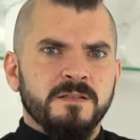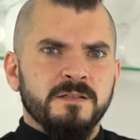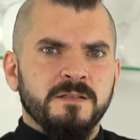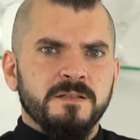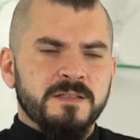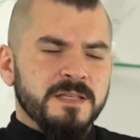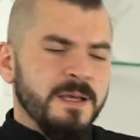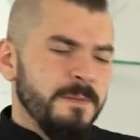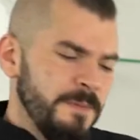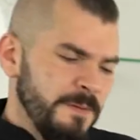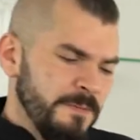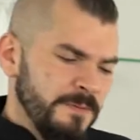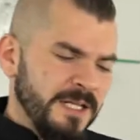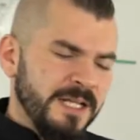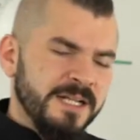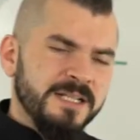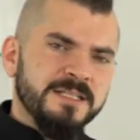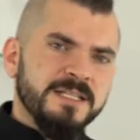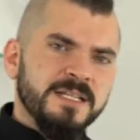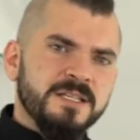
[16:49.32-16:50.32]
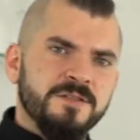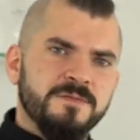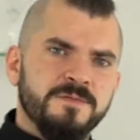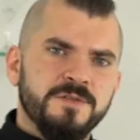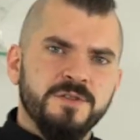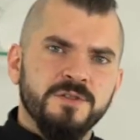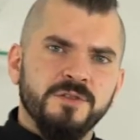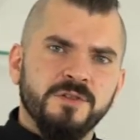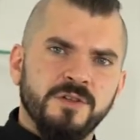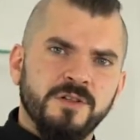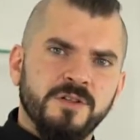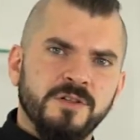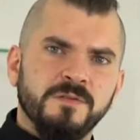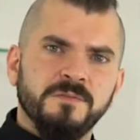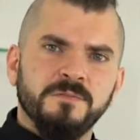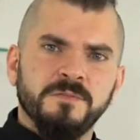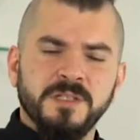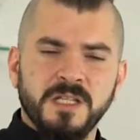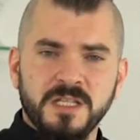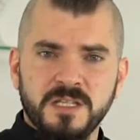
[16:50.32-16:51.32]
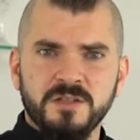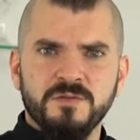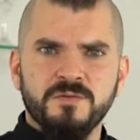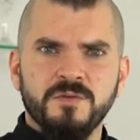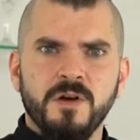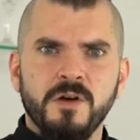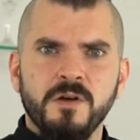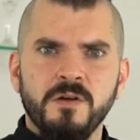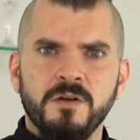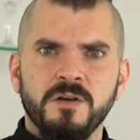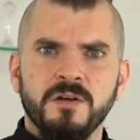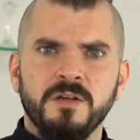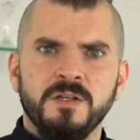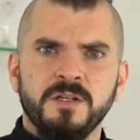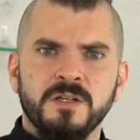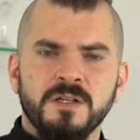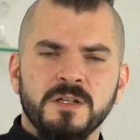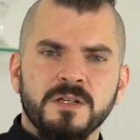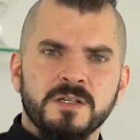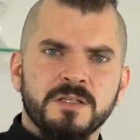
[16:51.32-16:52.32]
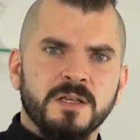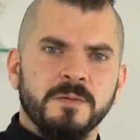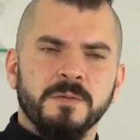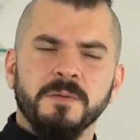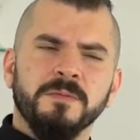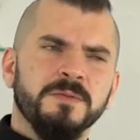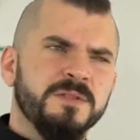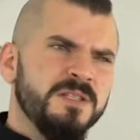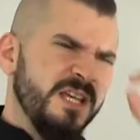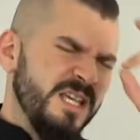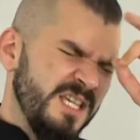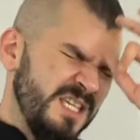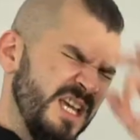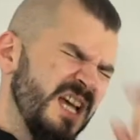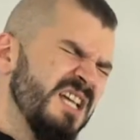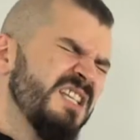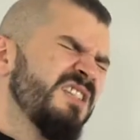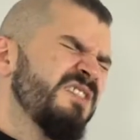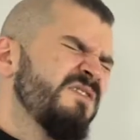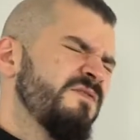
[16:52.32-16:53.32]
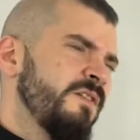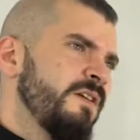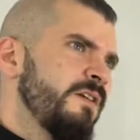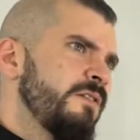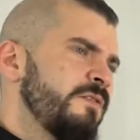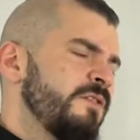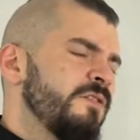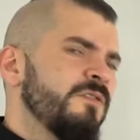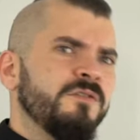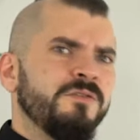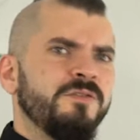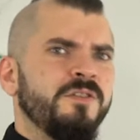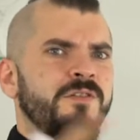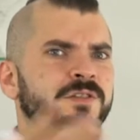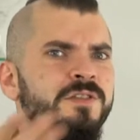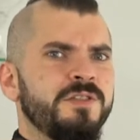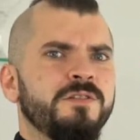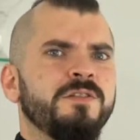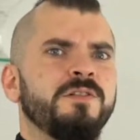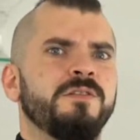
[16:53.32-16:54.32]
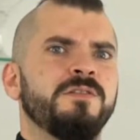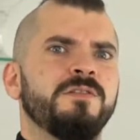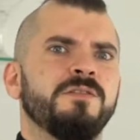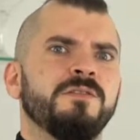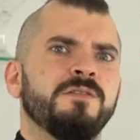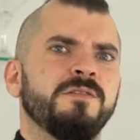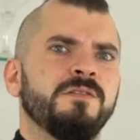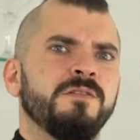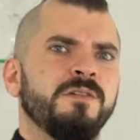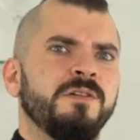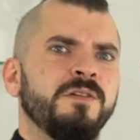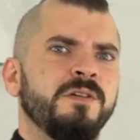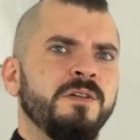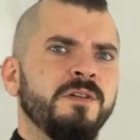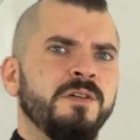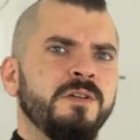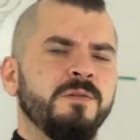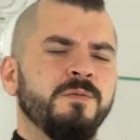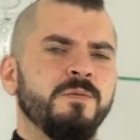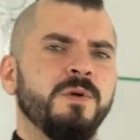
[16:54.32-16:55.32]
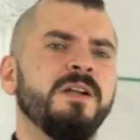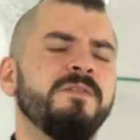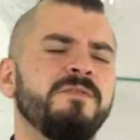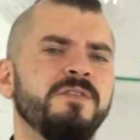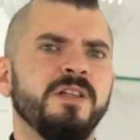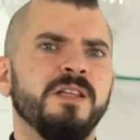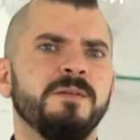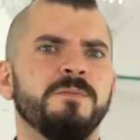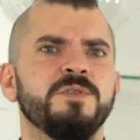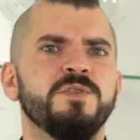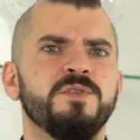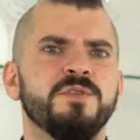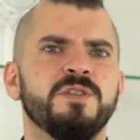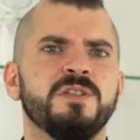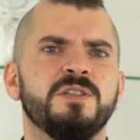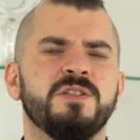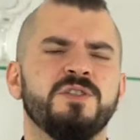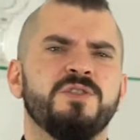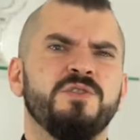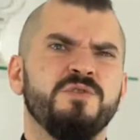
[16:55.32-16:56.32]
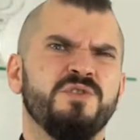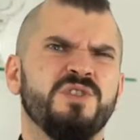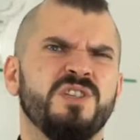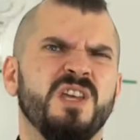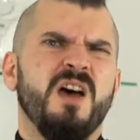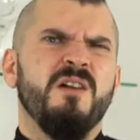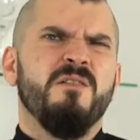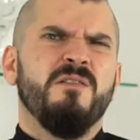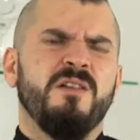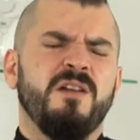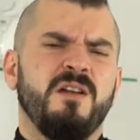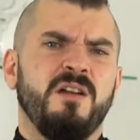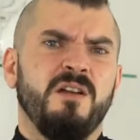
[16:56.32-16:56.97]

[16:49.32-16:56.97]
Some people add a dash of sugar. Is it wrong? Some people say, yes, it's very wrong. No, it's not. What if your lemon juice is too sour?